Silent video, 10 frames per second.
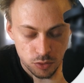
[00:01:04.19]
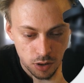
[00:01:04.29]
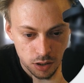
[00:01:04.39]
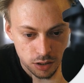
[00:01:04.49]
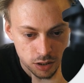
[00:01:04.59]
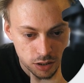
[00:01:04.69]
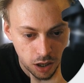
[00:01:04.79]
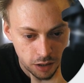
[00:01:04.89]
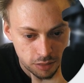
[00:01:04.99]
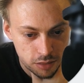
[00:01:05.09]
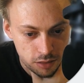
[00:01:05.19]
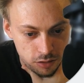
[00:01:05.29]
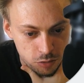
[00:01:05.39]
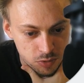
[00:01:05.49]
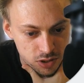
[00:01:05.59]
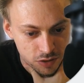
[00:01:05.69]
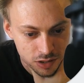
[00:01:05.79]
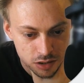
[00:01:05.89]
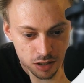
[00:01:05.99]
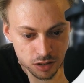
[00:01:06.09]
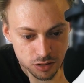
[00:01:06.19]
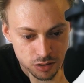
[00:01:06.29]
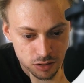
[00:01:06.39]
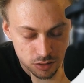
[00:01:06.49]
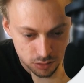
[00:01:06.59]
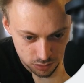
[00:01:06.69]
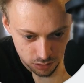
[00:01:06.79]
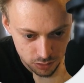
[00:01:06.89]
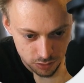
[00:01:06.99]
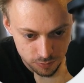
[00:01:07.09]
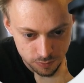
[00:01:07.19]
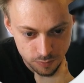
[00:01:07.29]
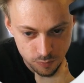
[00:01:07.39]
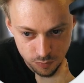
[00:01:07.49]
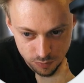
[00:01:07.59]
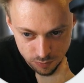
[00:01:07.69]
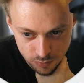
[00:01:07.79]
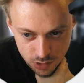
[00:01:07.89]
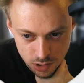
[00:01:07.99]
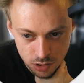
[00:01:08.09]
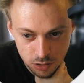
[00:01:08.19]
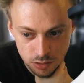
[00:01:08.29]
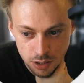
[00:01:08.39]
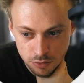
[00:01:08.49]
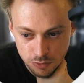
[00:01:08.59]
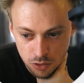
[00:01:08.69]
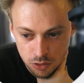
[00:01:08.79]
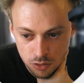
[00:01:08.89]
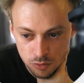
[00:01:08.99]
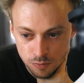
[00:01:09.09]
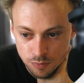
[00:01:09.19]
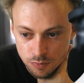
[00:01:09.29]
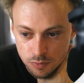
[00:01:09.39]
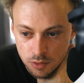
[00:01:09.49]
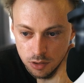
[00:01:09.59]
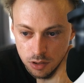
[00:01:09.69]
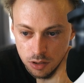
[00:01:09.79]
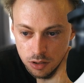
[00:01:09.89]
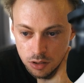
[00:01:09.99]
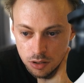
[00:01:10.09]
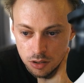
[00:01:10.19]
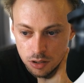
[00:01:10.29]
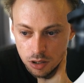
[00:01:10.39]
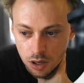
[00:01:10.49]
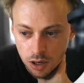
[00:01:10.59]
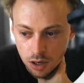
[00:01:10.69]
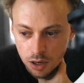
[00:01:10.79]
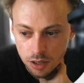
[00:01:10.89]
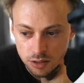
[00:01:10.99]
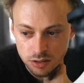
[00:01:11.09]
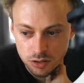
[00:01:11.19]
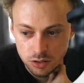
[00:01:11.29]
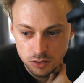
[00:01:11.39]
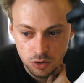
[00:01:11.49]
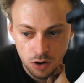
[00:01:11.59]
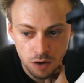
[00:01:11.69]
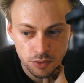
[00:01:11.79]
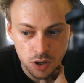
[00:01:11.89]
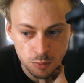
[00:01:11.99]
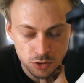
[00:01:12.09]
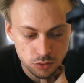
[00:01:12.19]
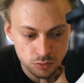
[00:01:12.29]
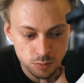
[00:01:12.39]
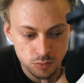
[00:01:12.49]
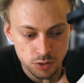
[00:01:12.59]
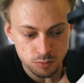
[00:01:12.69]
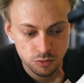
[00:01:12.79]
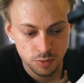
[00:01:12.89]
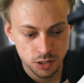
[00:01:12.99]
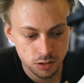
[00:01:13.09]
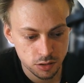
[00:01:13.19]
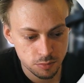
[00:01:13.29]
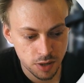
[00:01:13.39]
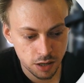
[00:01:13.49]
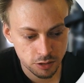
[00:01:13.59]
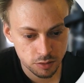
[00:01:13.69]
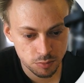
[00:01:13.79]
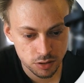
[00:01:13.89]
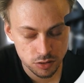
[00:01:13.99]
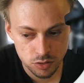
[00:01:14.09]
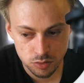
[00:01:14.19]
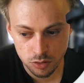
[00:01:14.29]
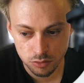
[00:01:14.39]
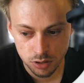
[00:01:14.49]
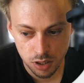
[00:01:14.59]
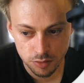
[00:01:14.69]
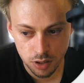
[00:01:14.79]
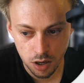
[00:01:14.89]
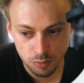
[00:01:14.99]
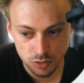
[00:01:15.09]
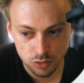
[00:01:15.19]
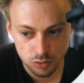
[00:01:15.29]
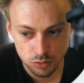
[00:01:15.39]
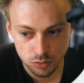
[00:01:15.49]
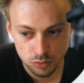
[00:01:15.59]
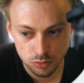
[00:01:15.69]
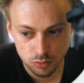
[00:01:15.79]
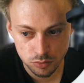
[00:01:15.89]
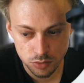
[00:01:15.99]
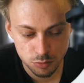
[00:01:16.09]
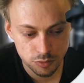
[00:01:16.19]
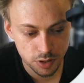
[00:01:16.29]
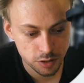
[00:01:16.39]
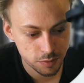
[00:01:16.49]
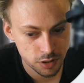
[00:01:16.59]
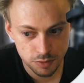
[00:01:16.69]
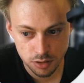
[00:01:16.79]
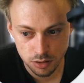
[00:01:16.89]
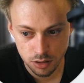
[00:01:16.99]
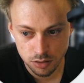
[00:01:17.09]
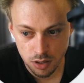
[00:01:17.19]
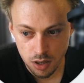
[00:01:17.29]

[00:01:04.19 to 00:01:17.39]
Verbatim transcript: you want to cut specific things, uh, you go to edit photo uh, and you have an option to remove basically the background, but you don't really have an option to remove like specific things.